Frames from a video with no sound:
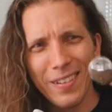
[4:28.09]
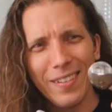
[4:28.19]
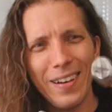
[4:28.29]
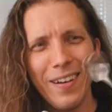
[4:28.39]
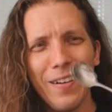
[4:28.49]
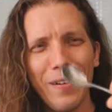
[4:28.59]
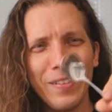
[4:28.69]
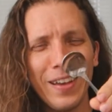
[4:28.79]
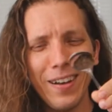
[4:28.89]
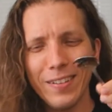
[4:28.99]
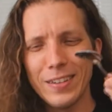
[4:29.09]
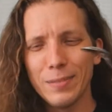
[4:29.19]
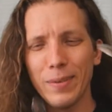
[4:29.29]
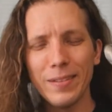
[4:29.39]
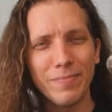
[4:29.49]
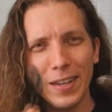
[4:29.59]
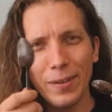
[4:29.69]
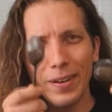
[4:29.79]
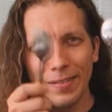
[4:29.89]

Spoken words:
I don't know what the hell it is, but anyway,